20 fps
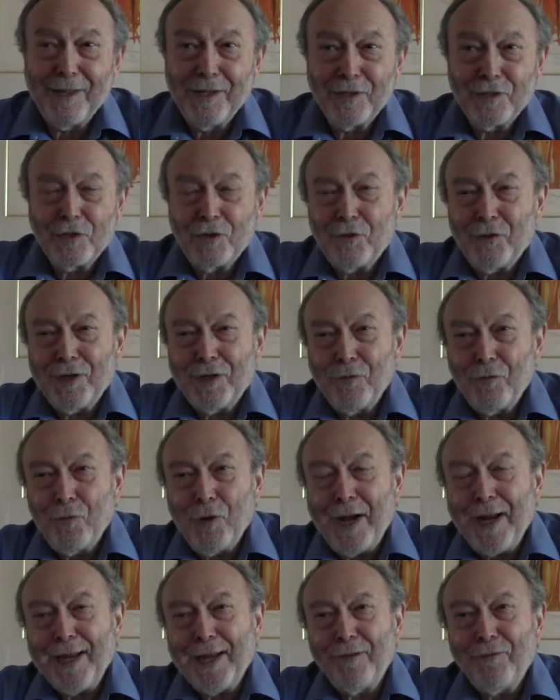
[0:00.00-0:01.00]
So in a
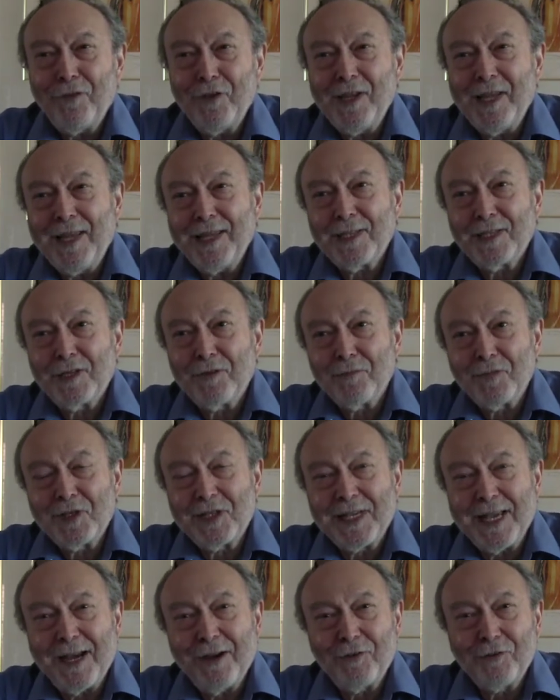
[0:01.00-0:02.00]
way, if you can get some
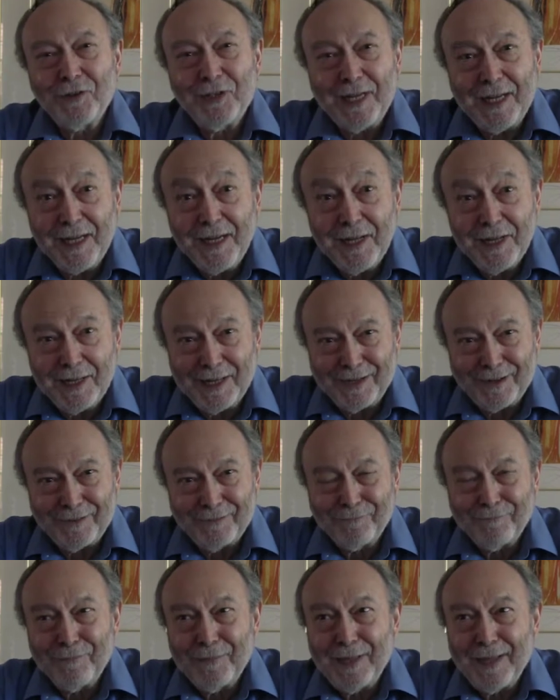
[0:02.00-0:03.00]
sound in there,
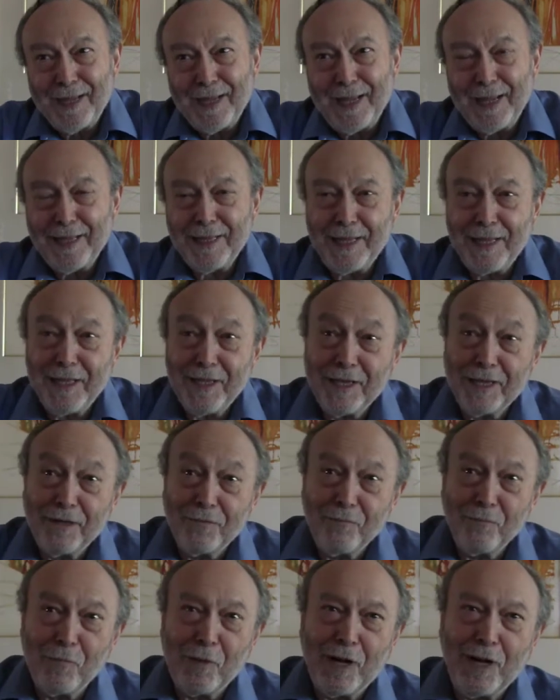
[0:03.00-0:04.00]
and then you
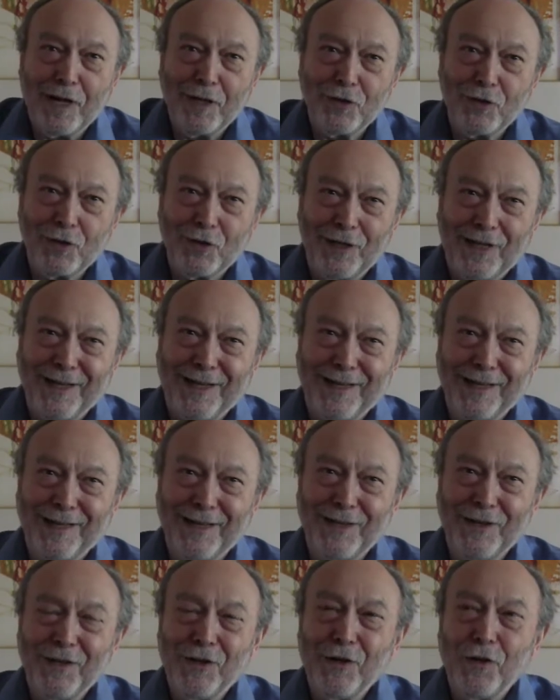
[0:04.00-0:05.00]
can modulate it,
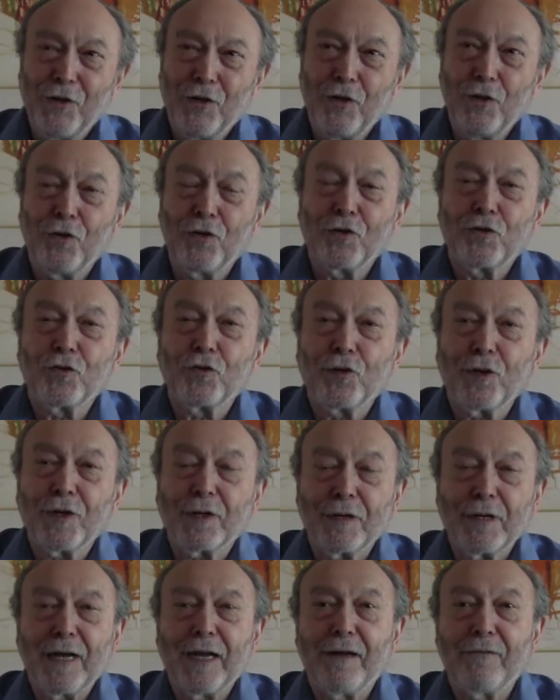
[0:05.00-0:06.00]
you're
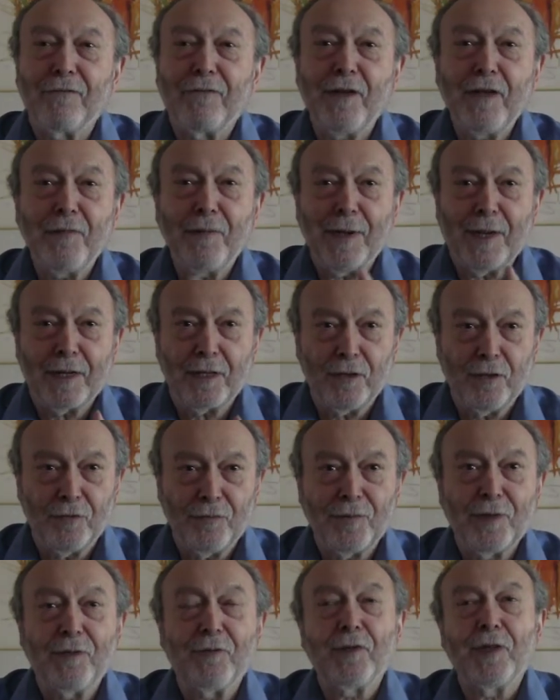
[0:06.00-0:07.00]
triggering a feedback
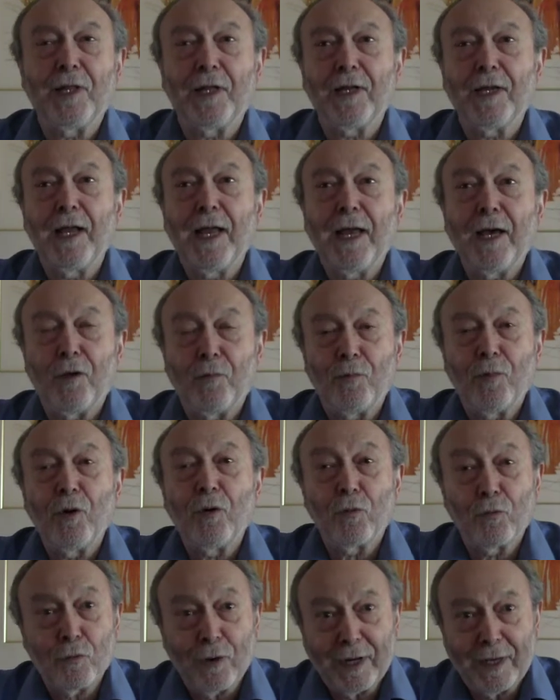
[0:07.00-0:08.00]
loop that would then help
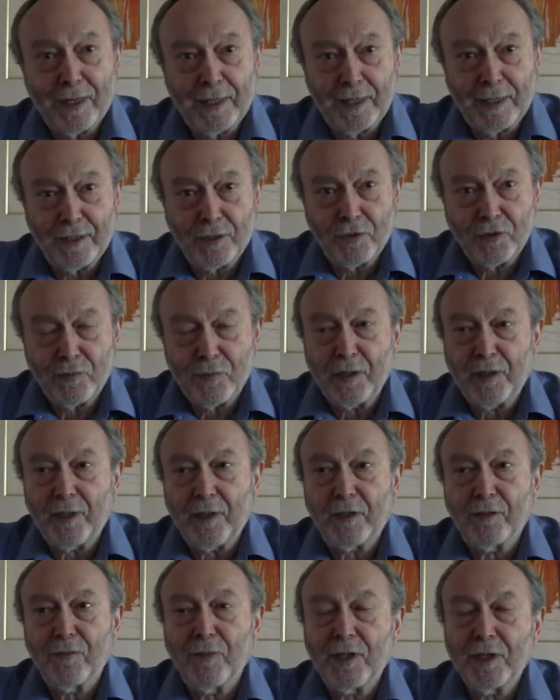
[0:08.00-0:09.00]
regulate those middle
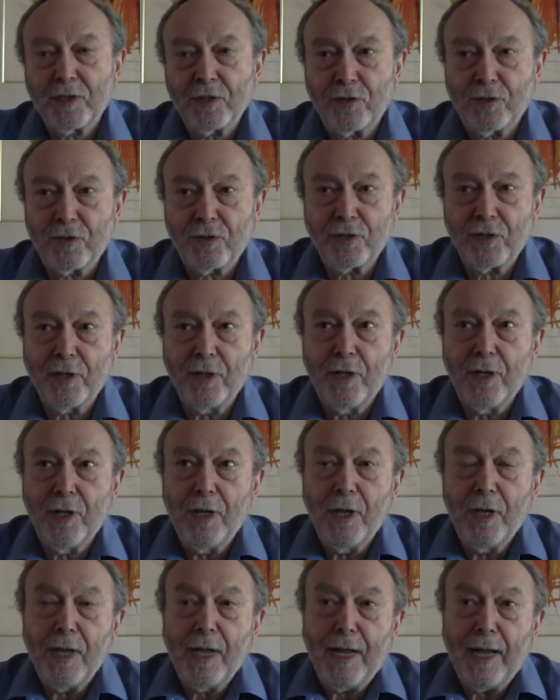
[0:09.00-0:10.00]
ear muscles.
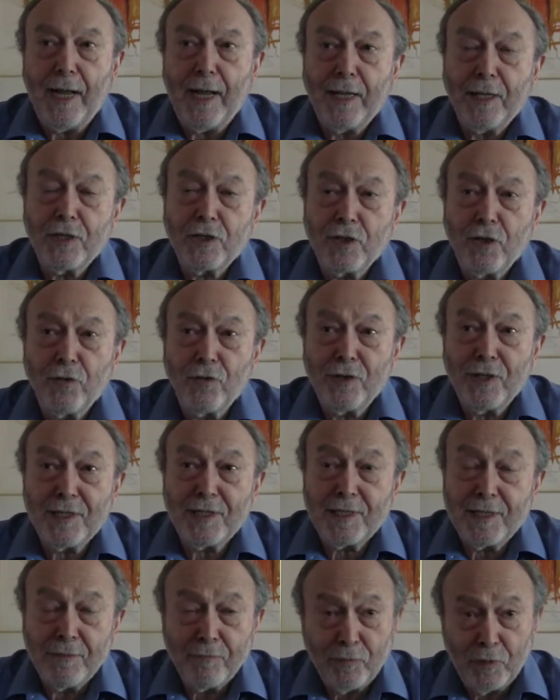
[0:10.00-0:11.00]
And so the
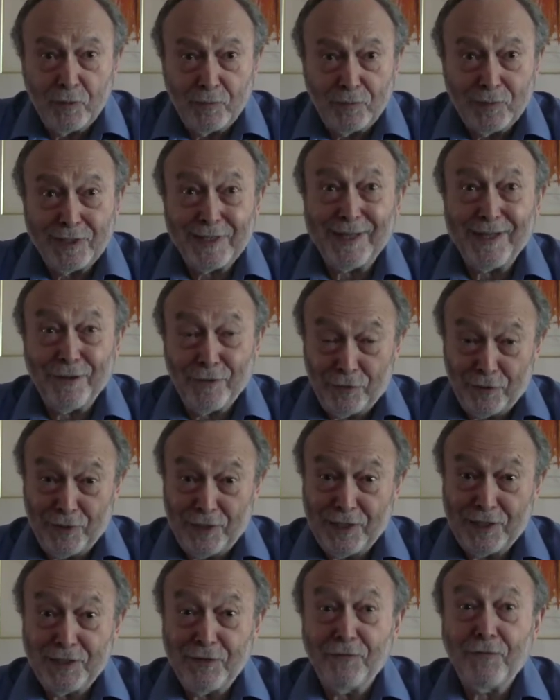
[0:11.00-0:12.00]
symptoms, or at
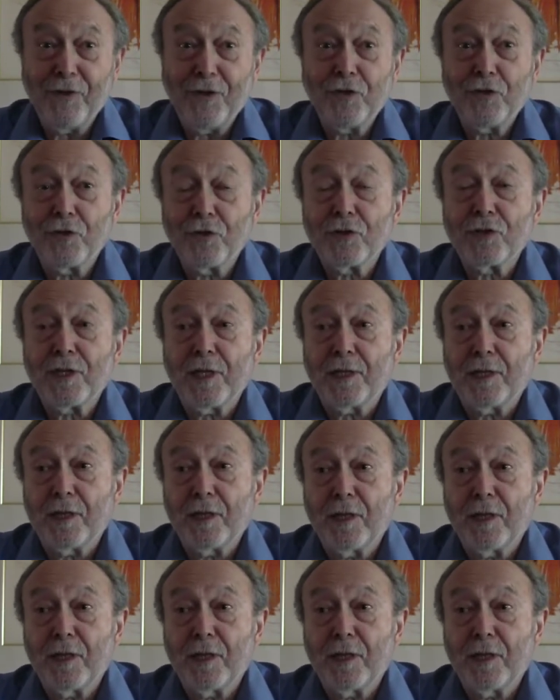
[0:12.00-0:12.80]
least the features that the